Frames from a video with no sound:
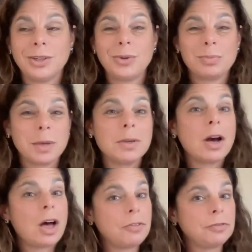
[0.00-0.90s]
maybe
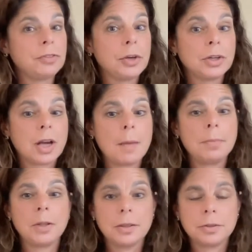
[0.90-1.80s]
offload a
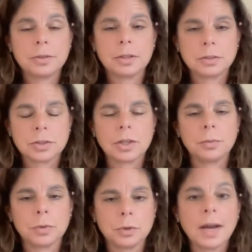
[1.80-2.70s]
couple other things that
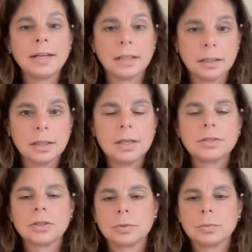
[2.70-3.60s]
were ready
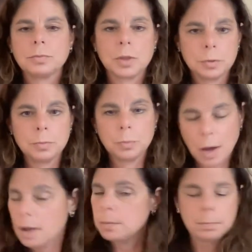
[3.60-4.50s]
so that the
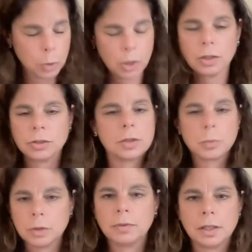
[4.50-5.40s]
workloads that
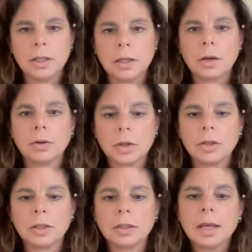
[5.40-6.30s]
weren't ready to go
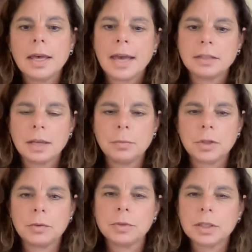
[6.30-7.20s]
could. And
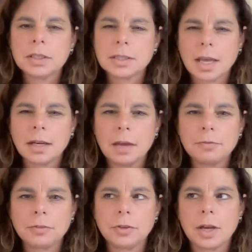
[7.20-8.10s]
what it really set
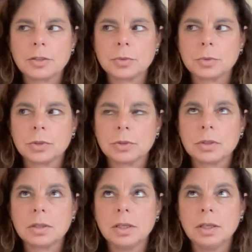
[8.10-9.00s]
up for us were
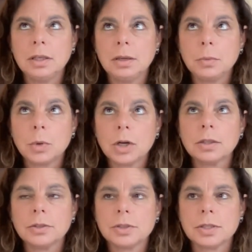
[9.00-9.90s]
the
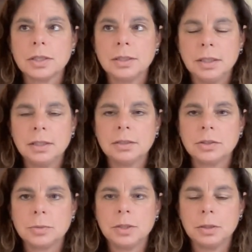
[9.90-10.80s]
workloads that needed
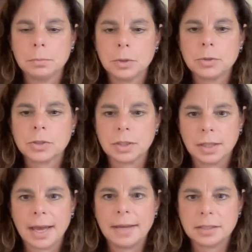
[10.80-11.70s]
to be the most
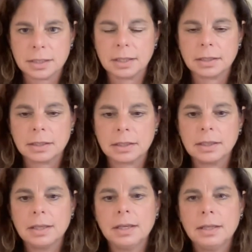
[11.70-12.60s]
elastic,
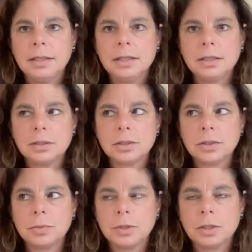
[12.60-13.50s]
needed
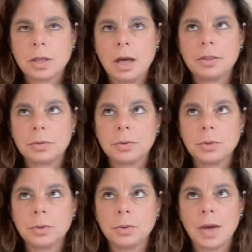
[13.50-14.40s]
to be thought
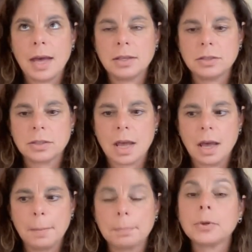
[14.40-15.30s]
through as
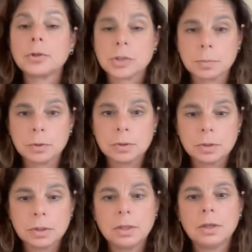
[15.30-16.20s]
burstable
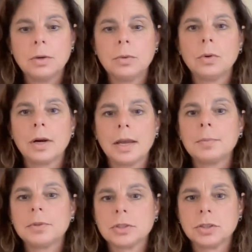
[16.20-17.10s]
or
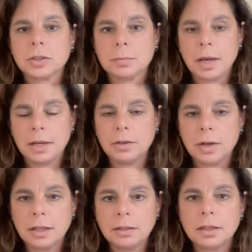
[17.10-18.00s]
able to just
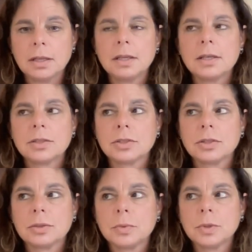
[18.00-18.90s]
migrate, so
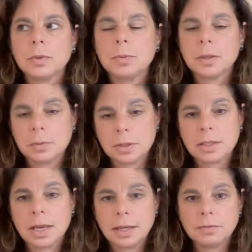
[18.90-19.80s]
that we would be able to
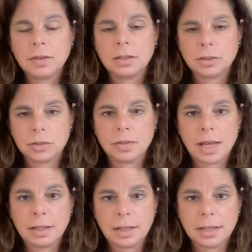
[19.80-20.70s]
take advantage of
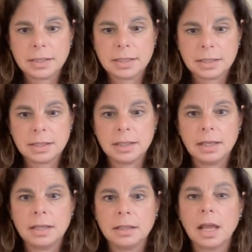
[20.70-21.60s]
that
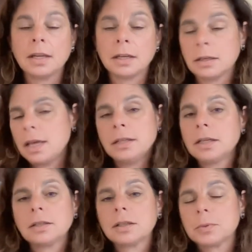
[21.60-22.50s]
elasticity in
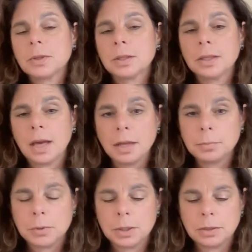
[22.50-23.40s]
a completely
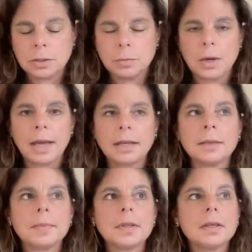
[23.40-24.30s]
unpredicted way.
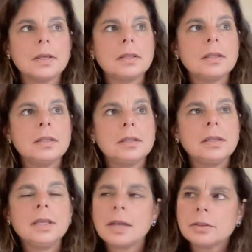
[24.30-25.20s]

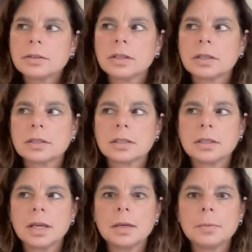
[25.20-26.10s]
The other thing it's
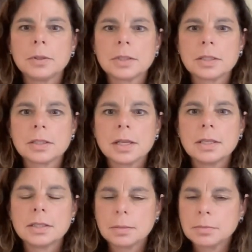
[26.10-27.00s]
enabled is
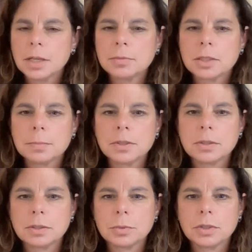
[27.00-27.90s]
sometimes the
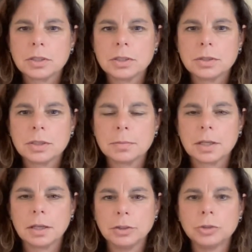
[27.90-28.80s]
business wants to do
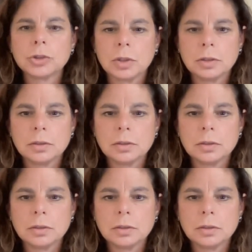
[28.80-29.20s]
something unusual.